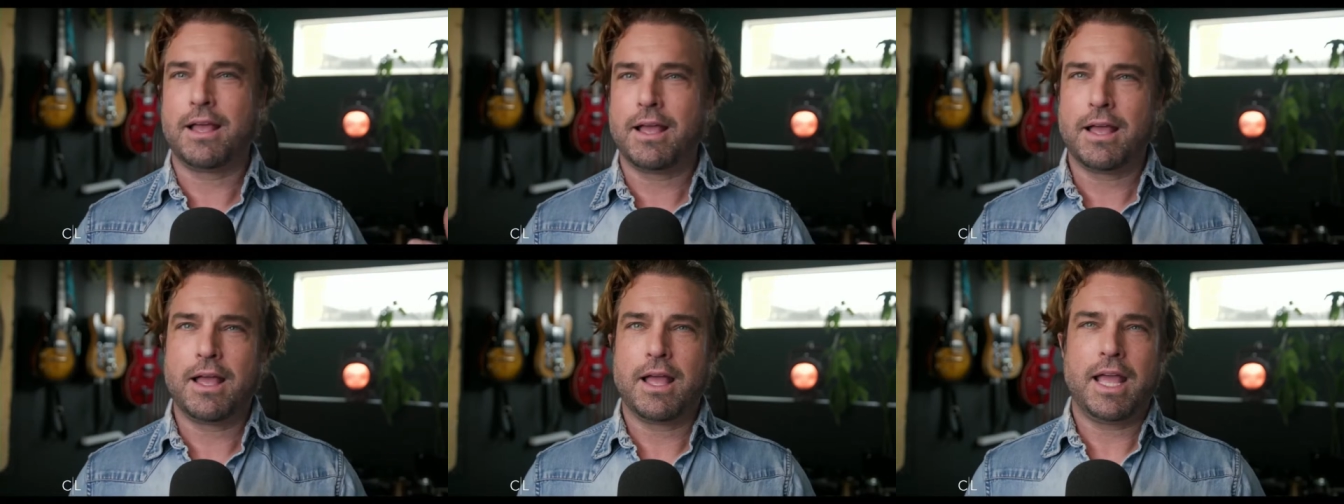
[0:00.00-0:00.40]

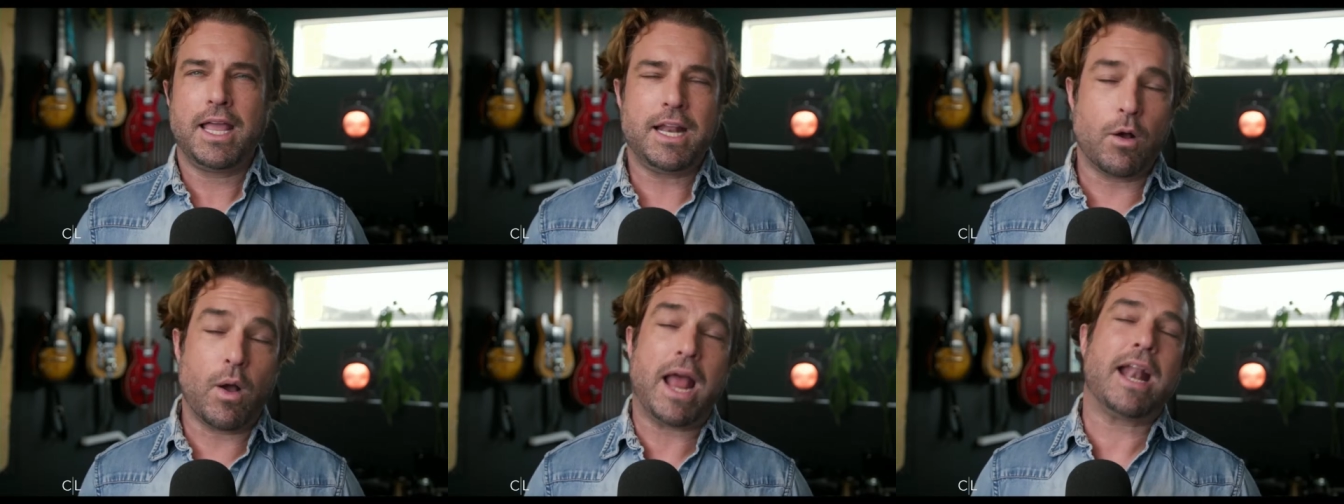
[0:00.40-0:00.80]
you
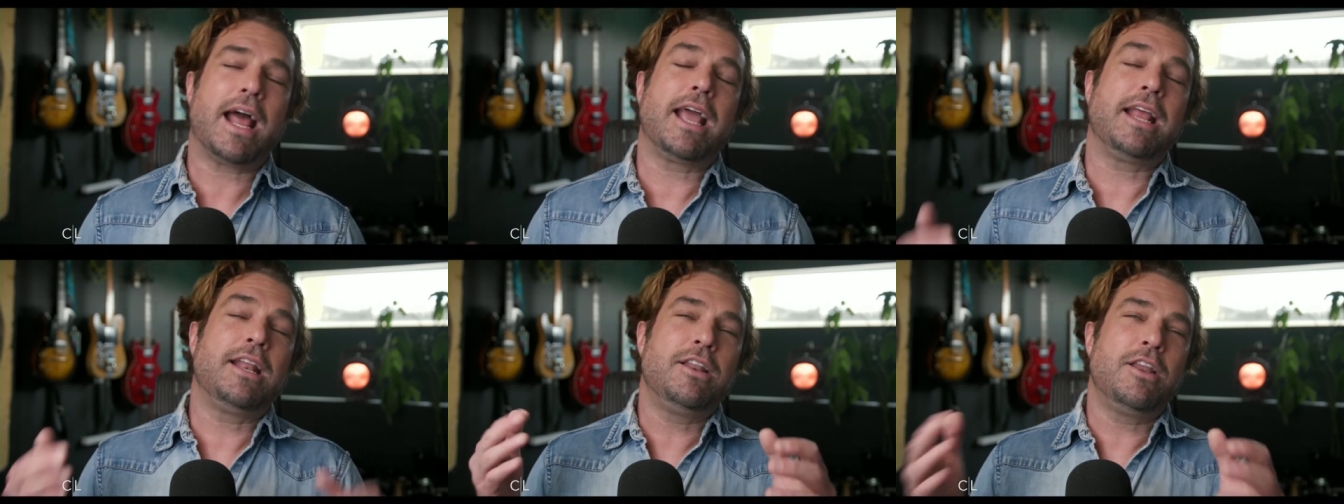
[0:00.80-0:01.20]
know, and I
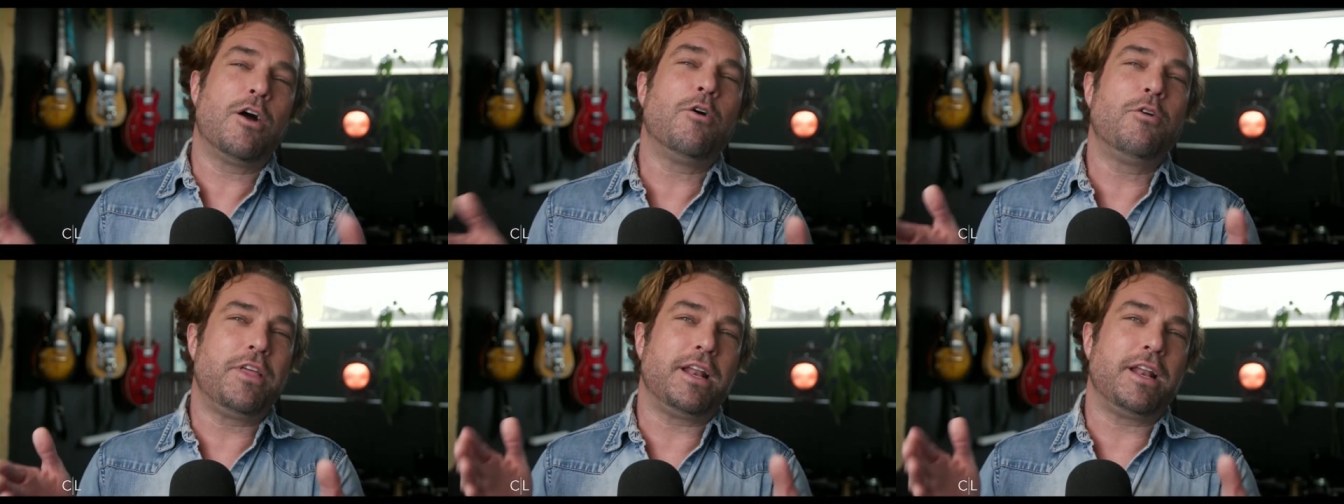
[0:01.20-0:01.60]
know
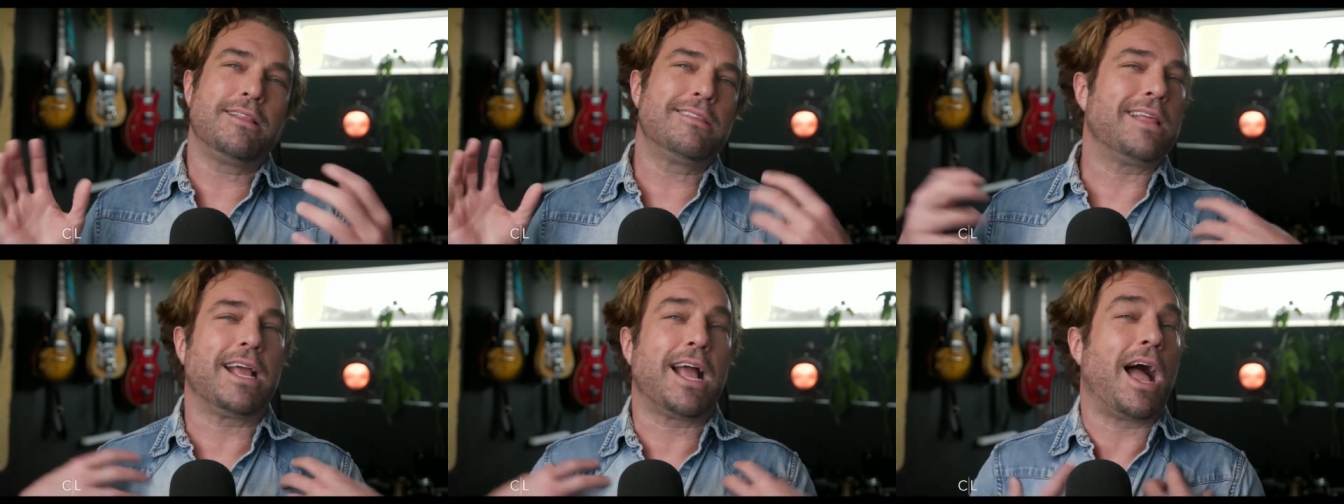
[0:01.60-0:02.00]
that
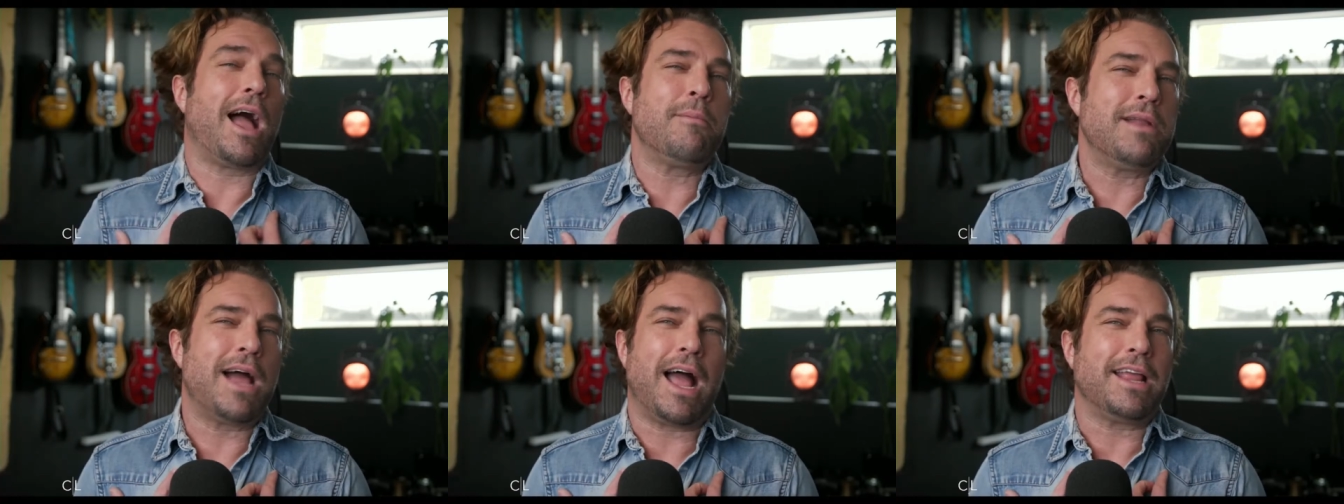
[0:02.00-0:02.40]
like, I'm
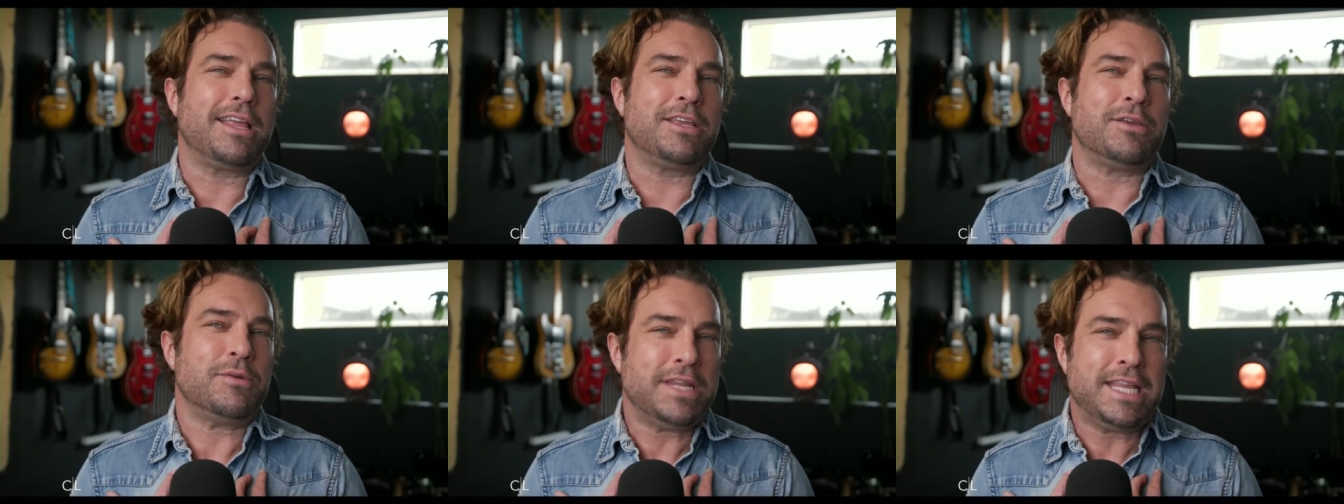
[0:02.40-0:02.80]
not
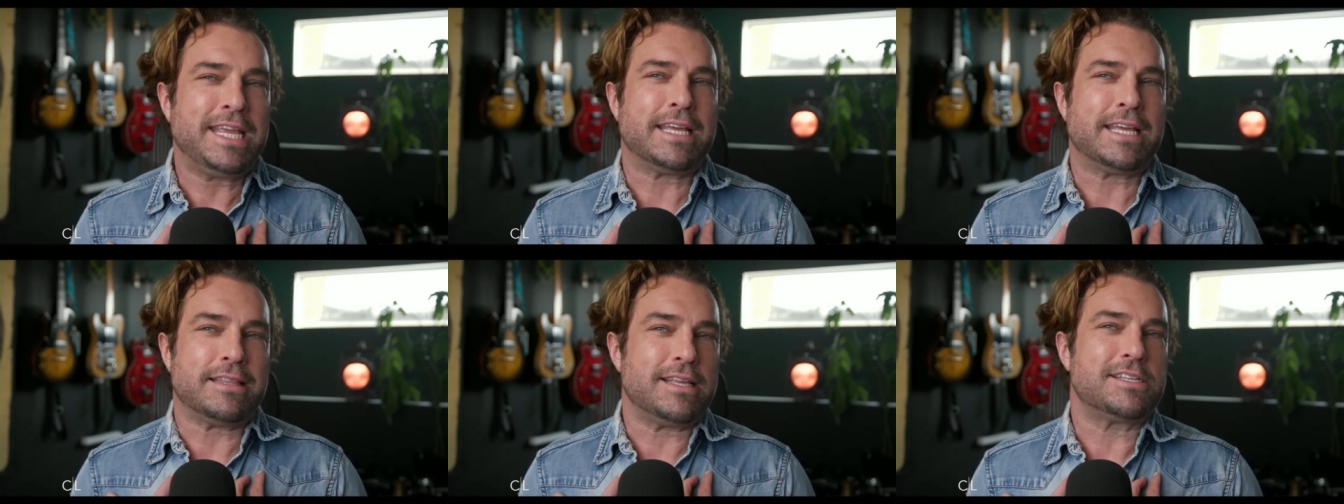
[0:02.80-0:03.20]
unique
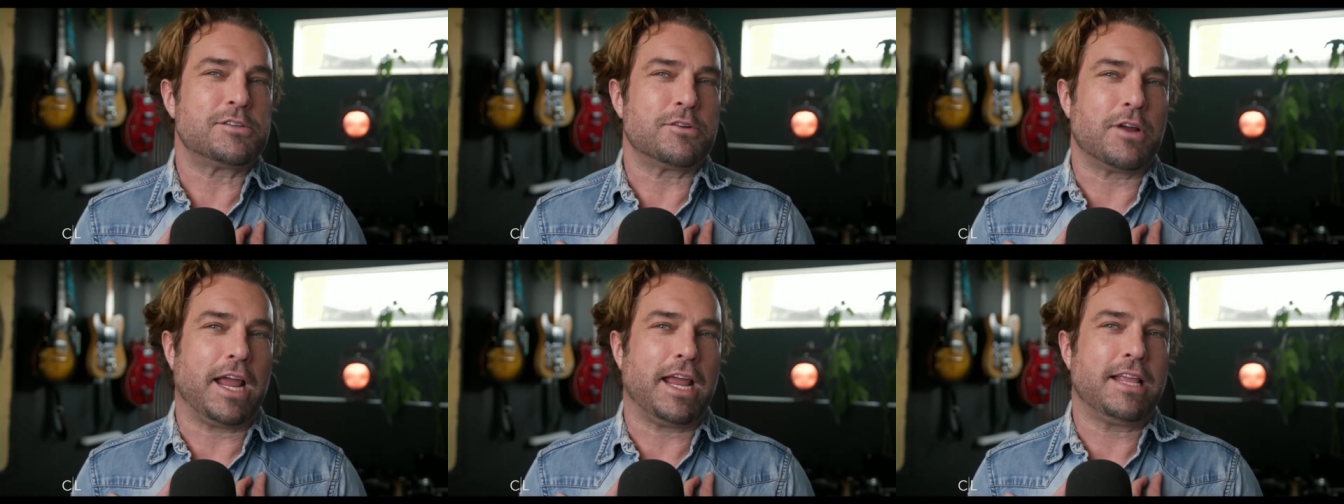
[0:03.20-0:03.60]
in this, right?